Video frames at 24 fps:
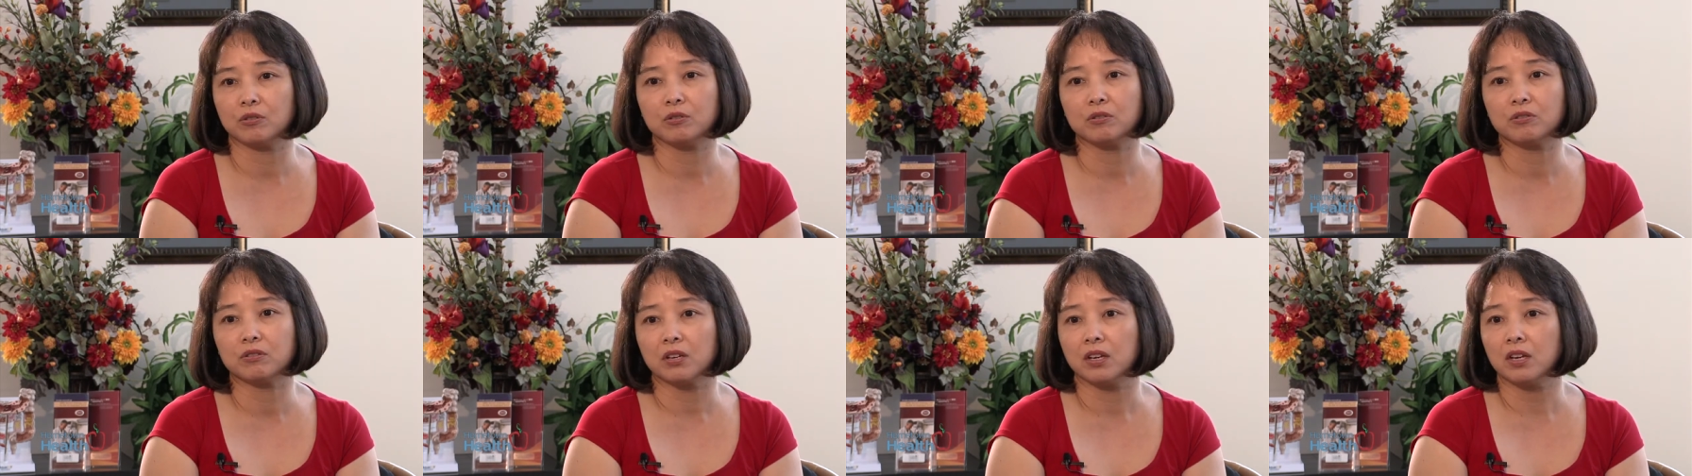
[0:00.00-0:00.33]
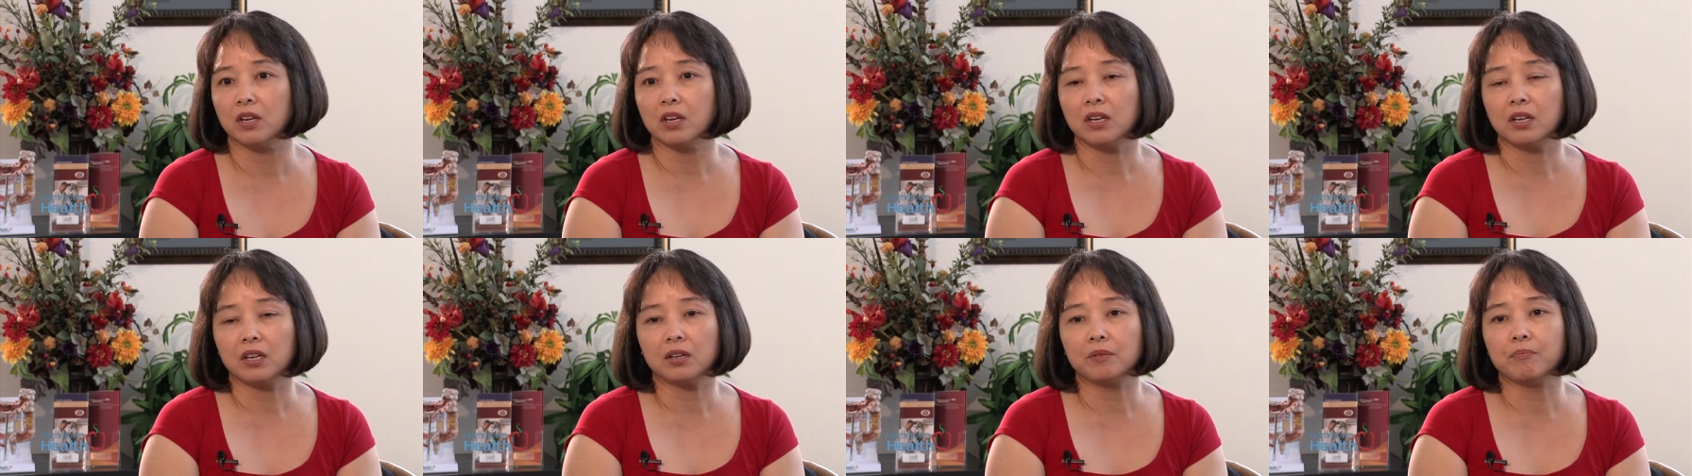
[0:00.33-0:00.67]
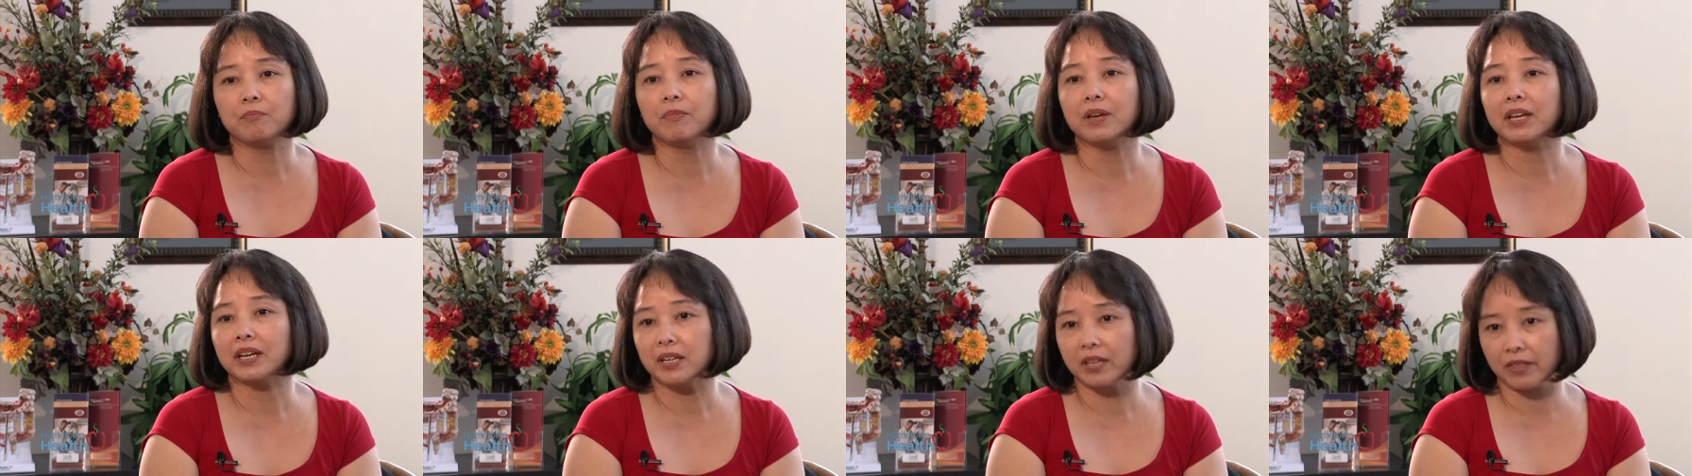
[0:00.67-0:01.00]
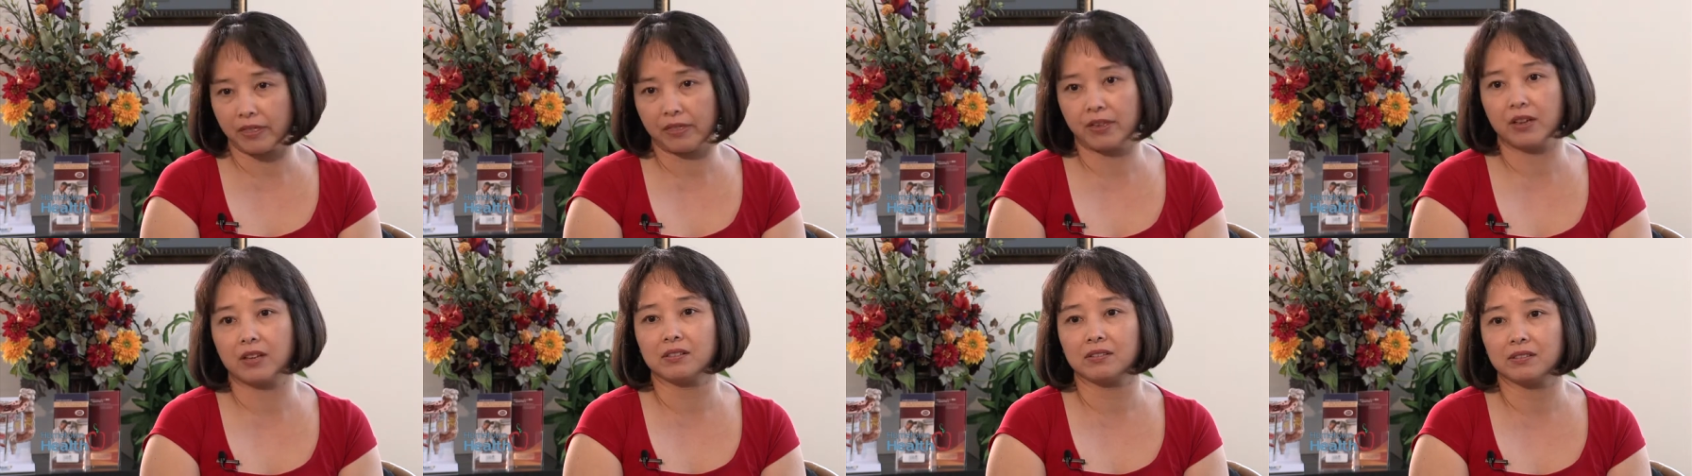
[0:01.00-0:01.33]
used in
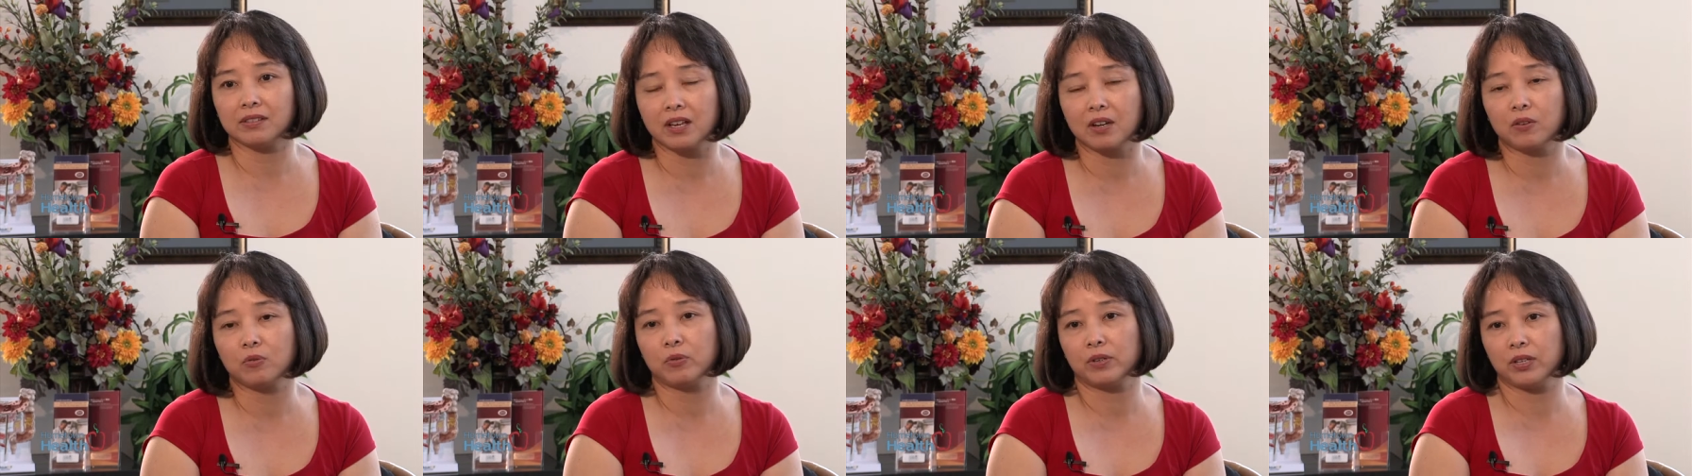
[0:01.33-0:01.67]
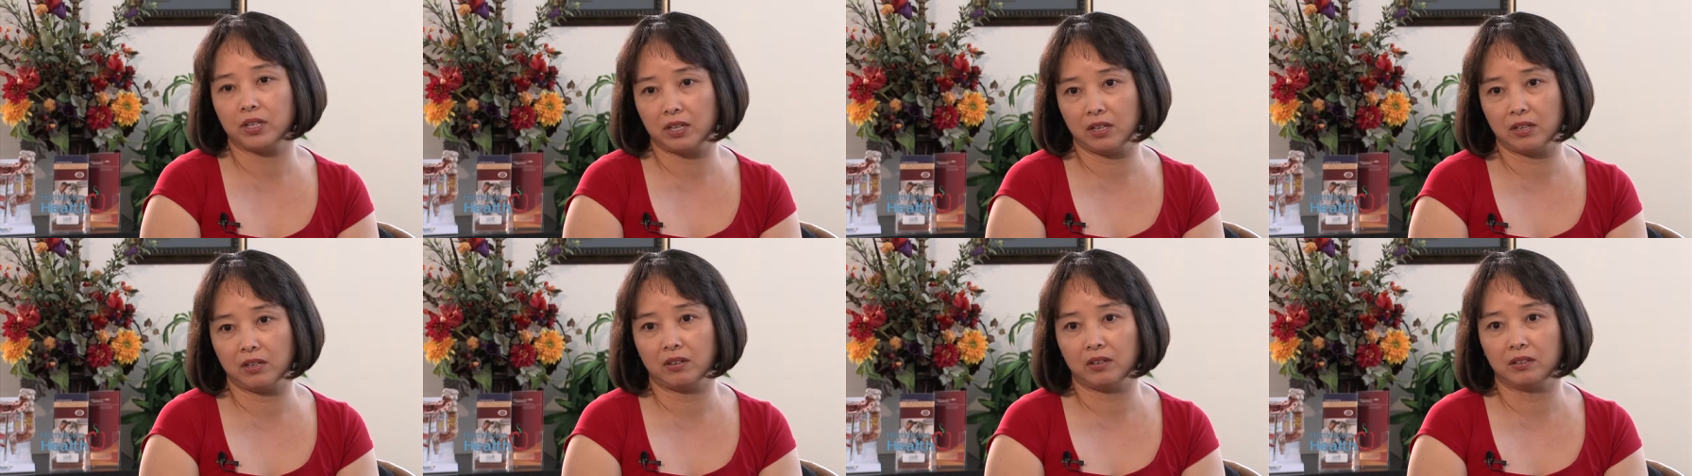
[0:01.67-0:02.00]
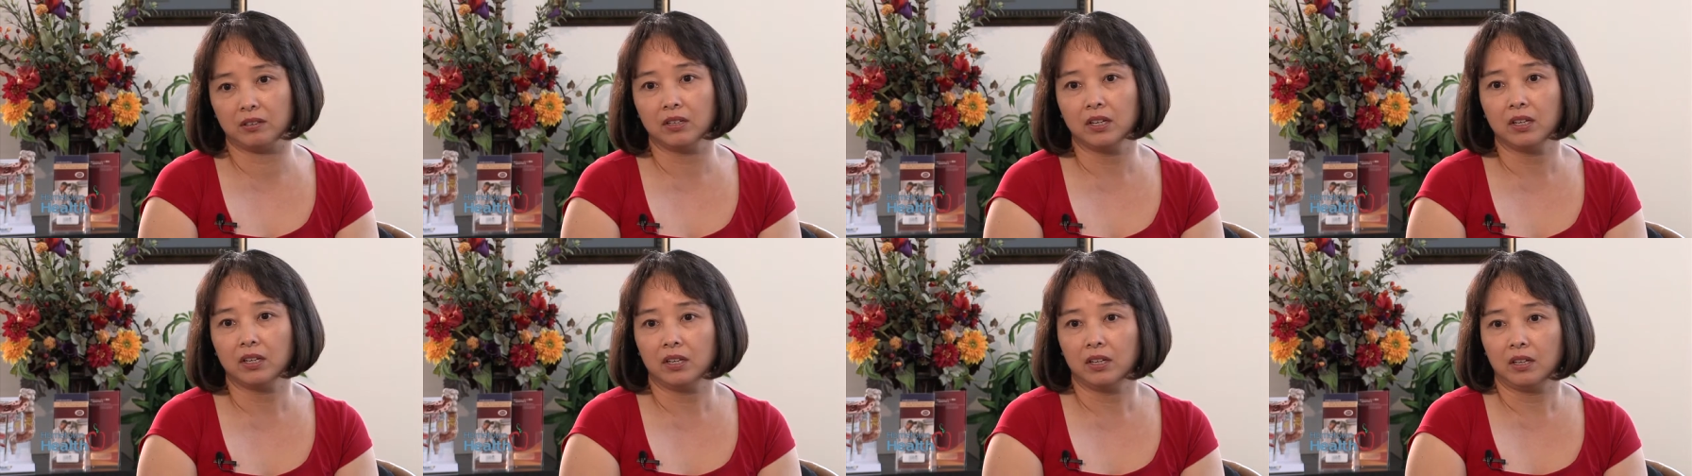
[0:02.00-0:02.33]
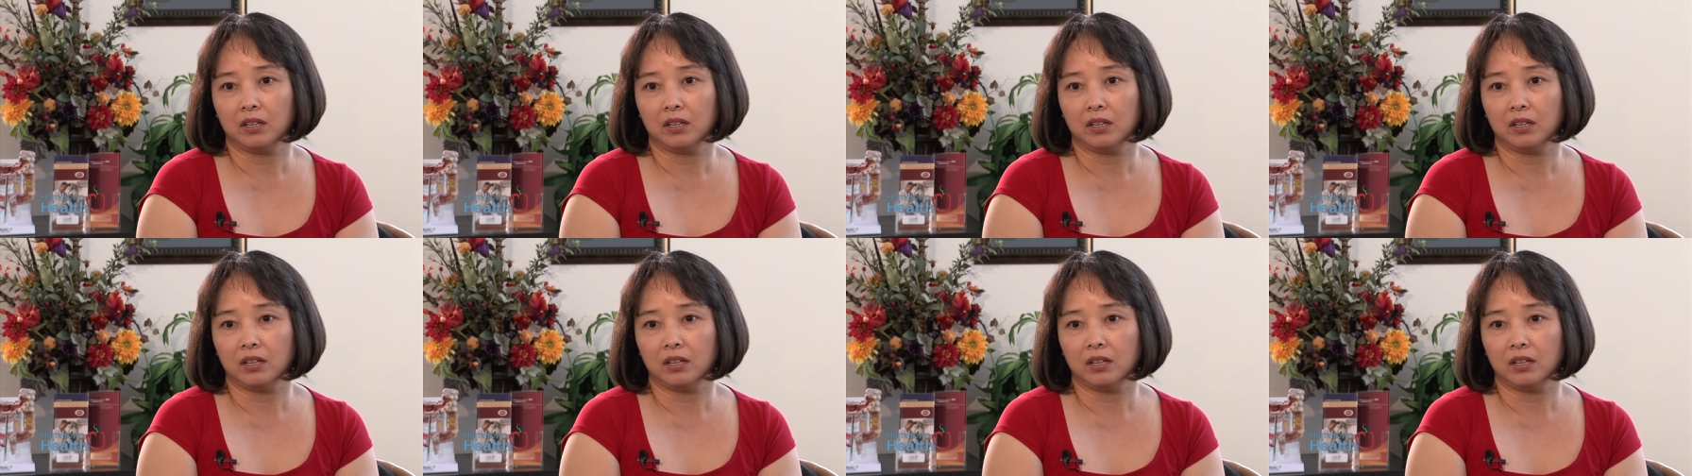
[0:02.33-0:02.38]
many things that we eat,